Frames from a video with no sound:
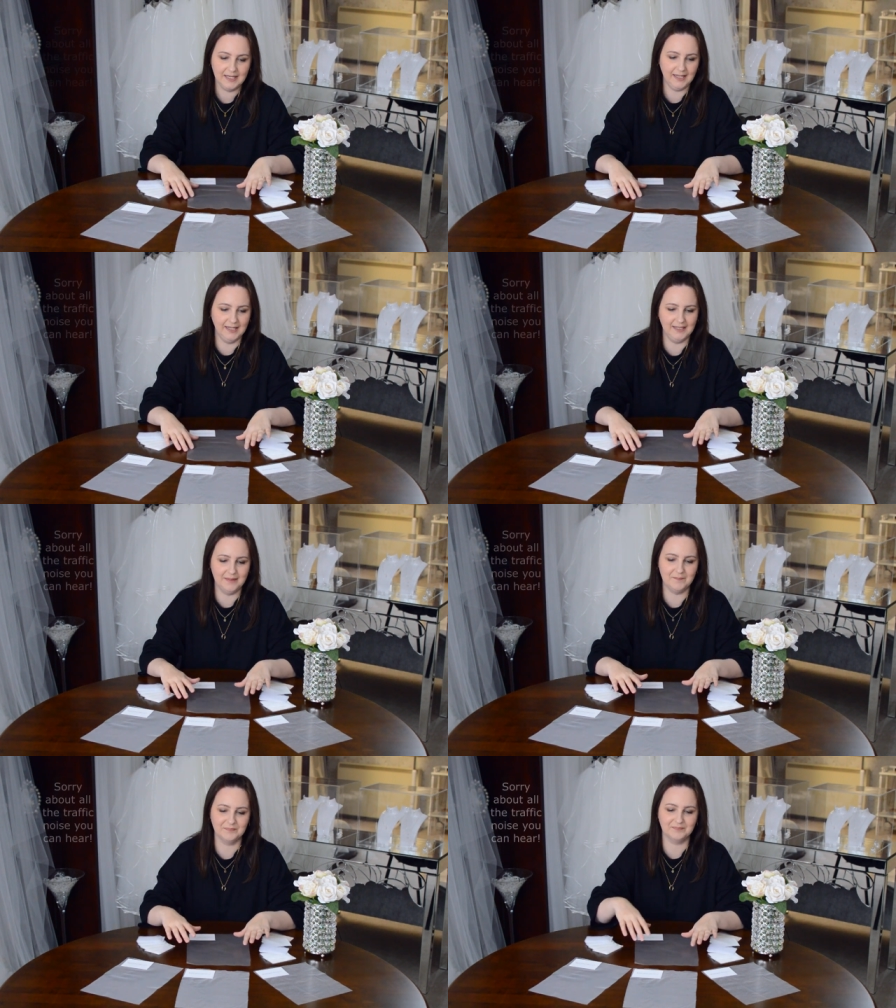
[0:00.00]

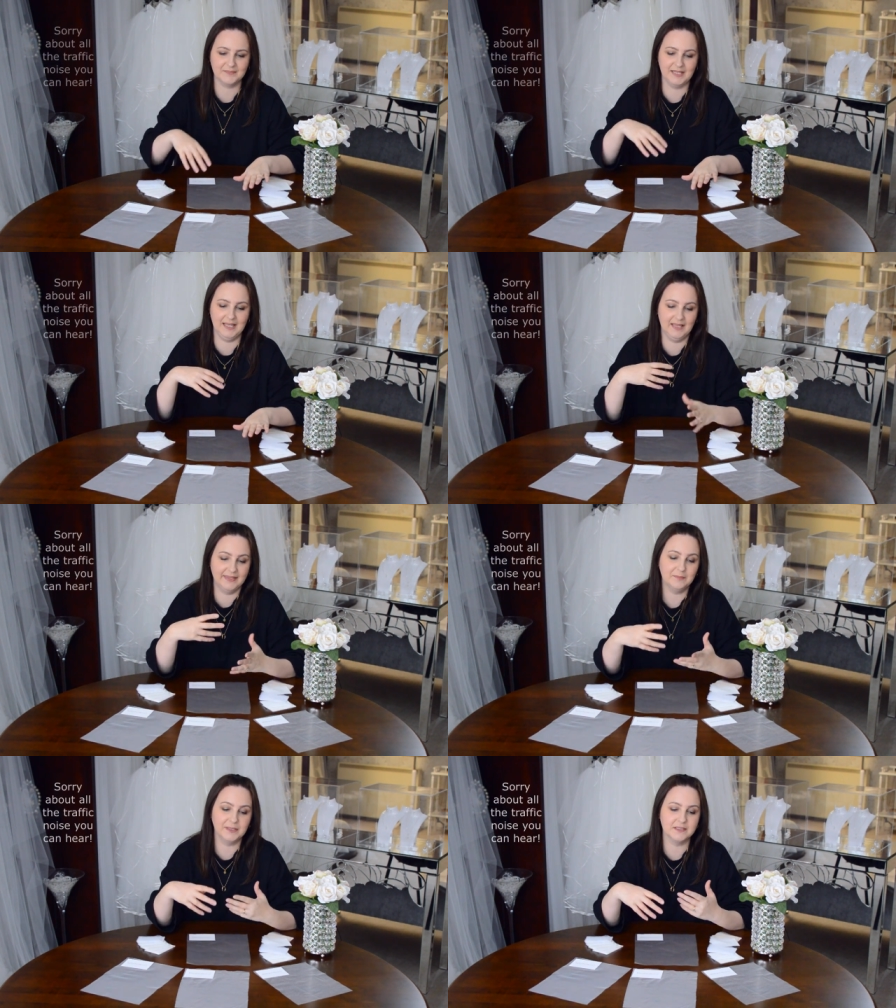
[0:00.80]
I
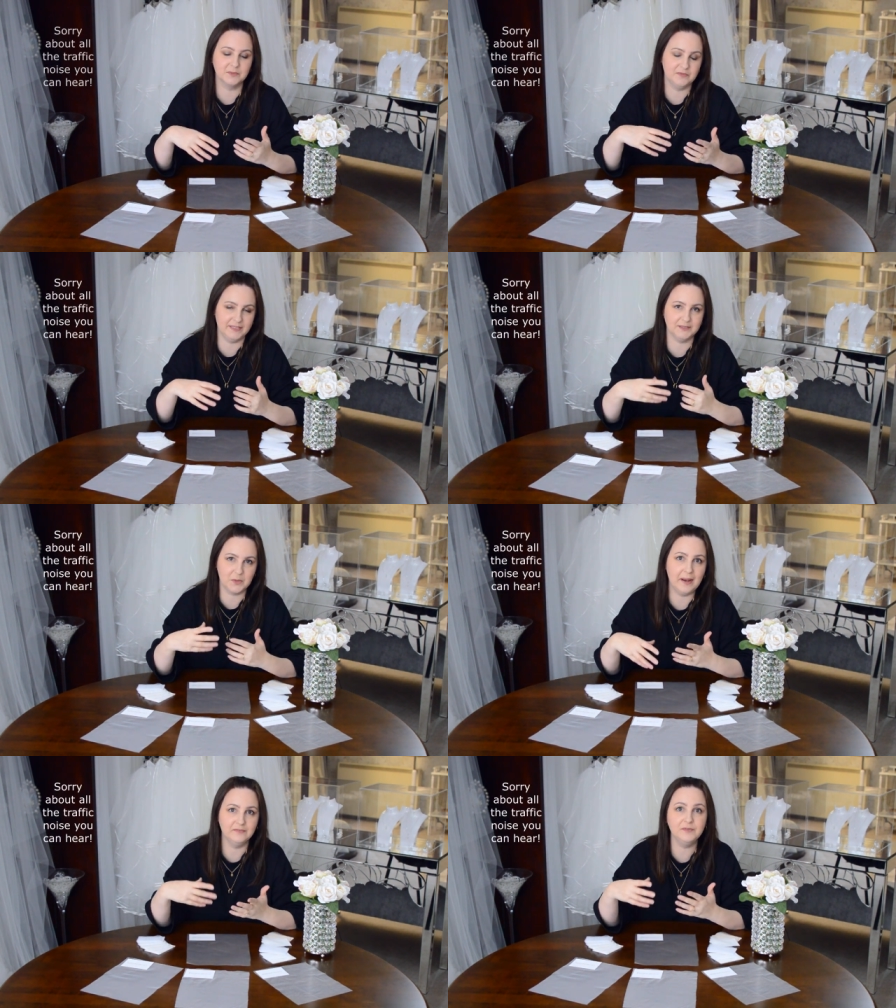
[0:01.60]
think because we've added
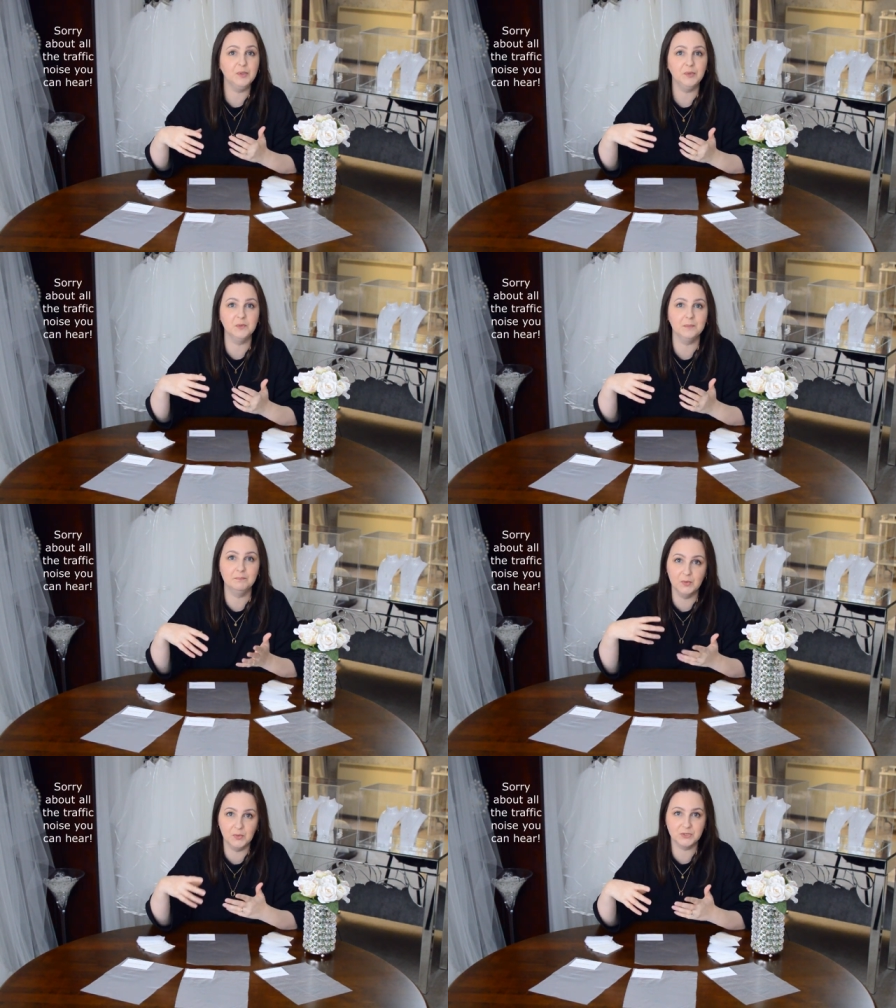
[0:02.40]
quite a few
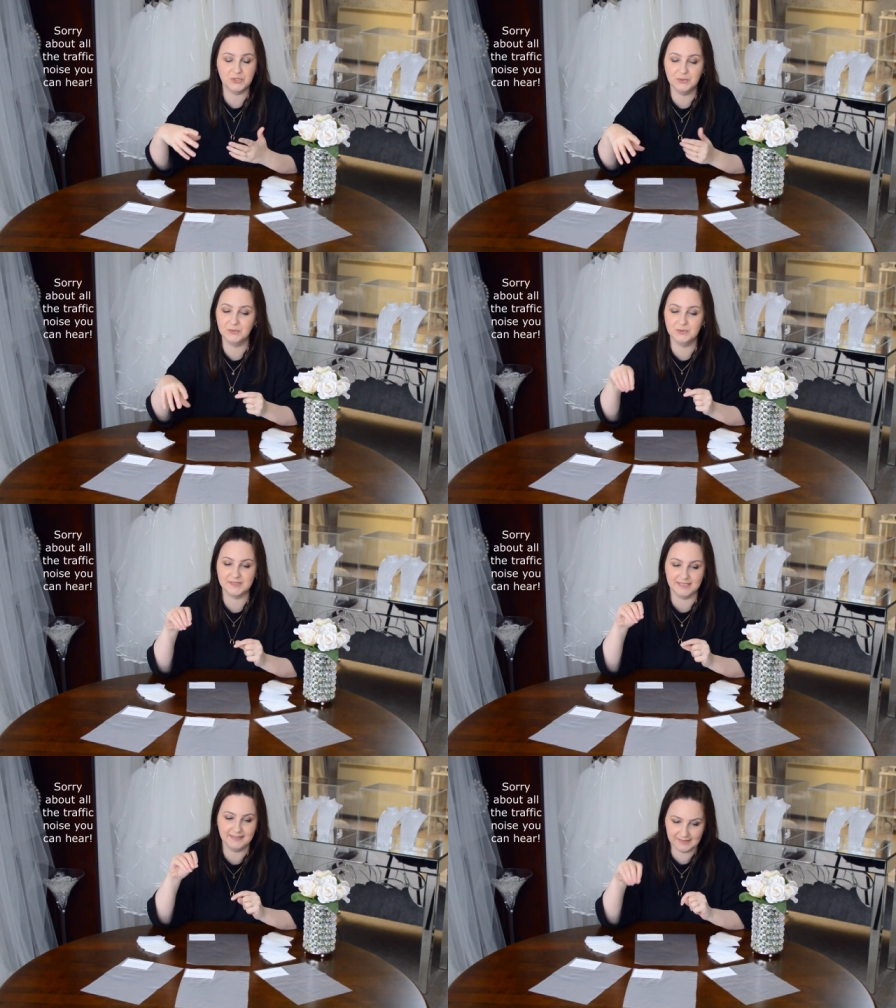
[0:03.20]
more
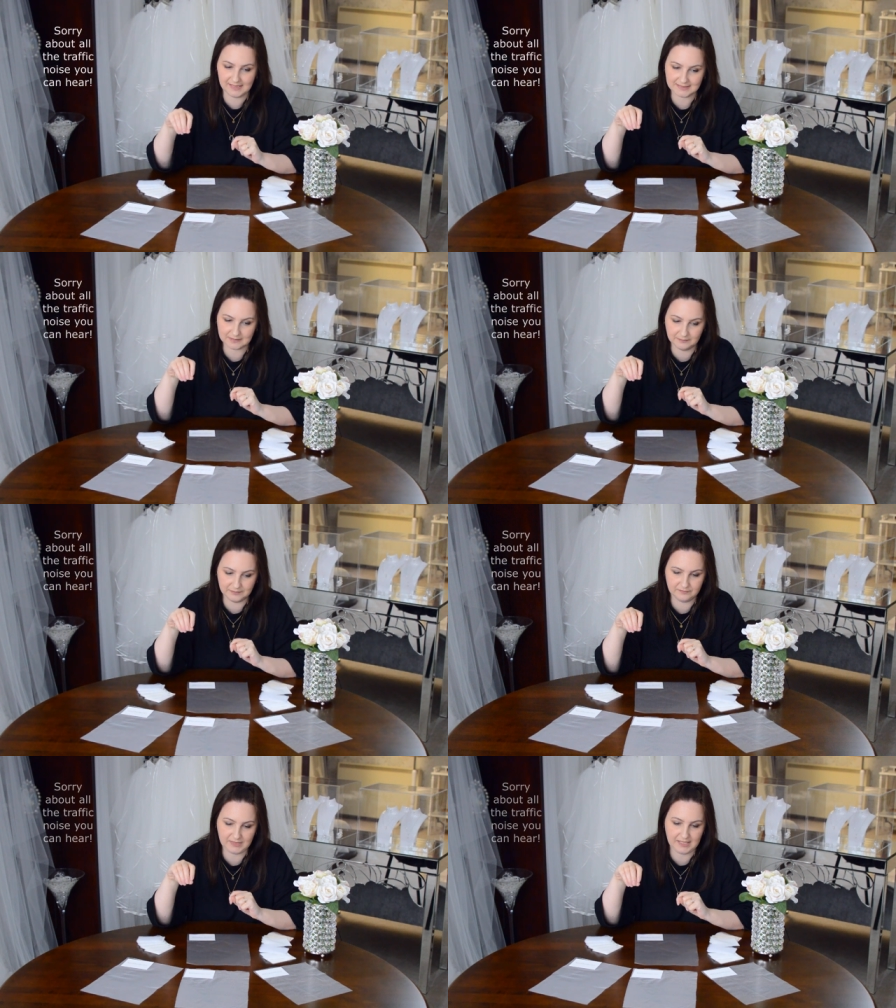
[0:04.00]
tools in the last
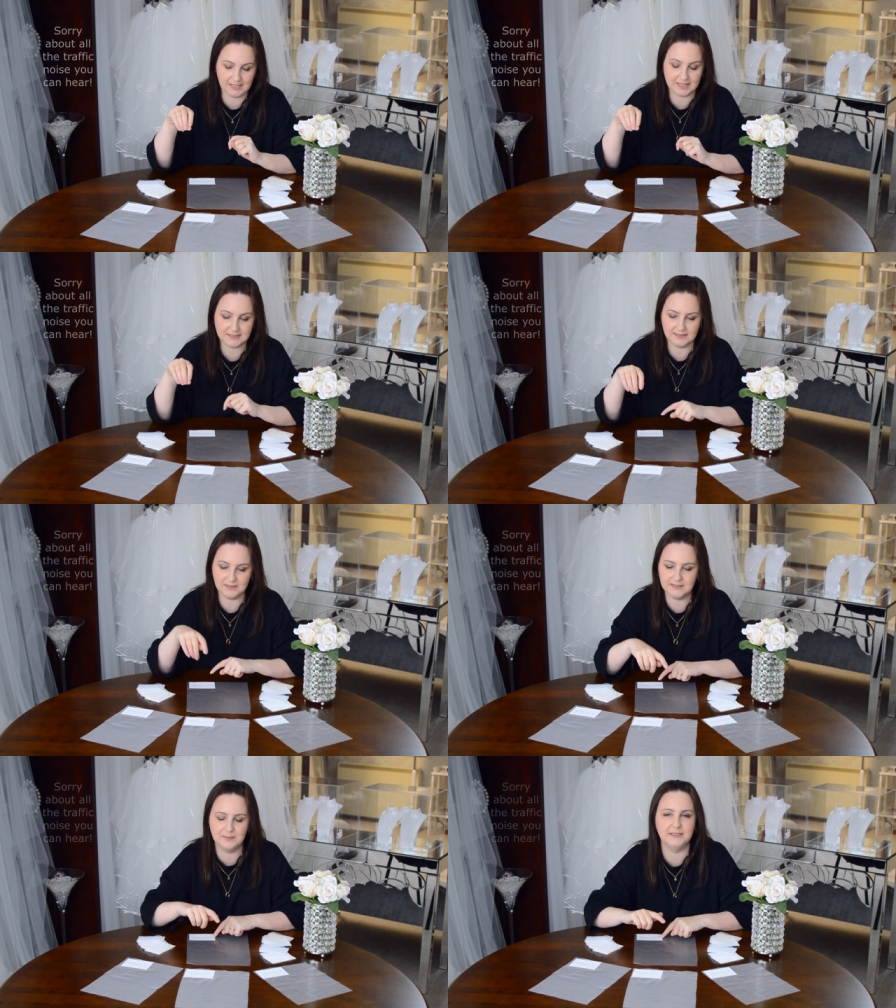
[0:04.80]
couple of years. It
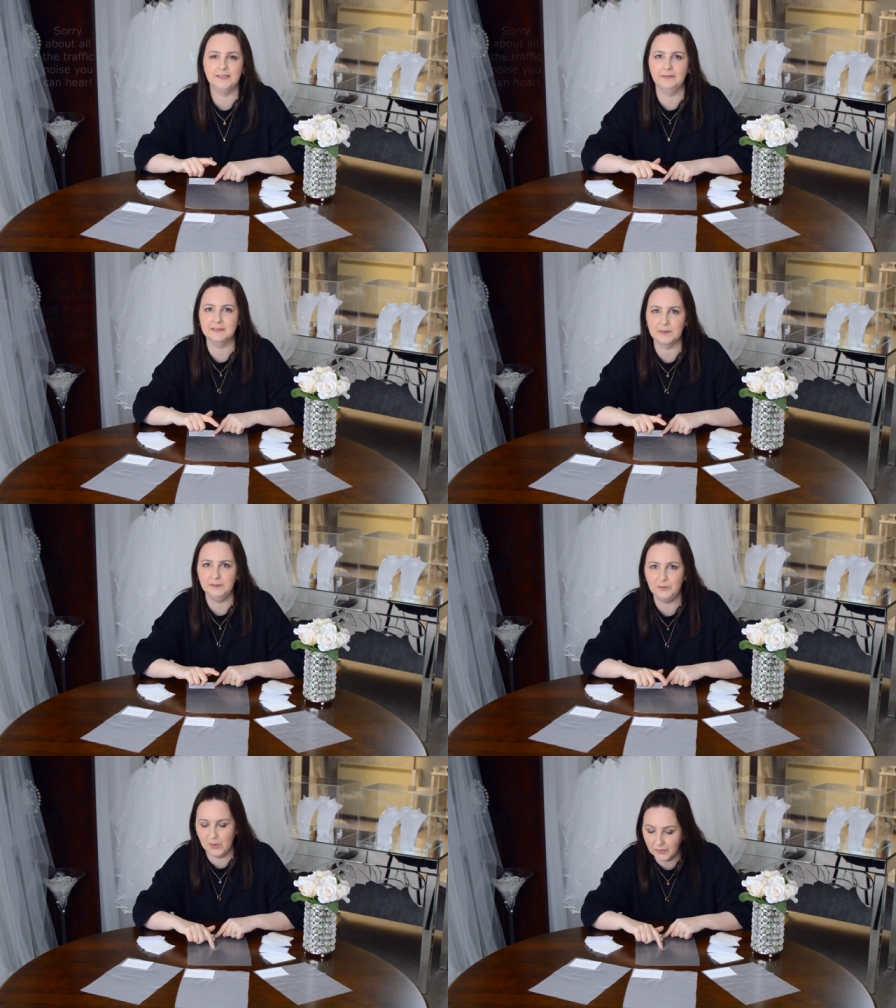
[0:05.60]
used to be that there was
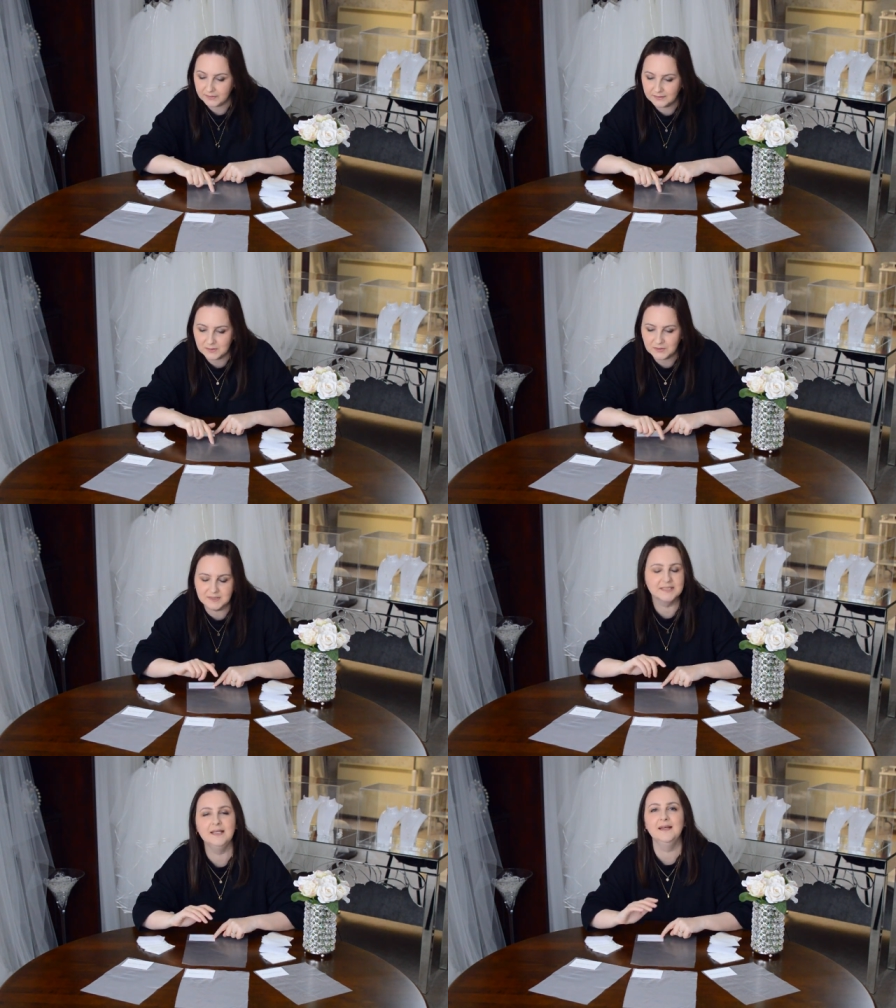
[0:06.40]
only one, which was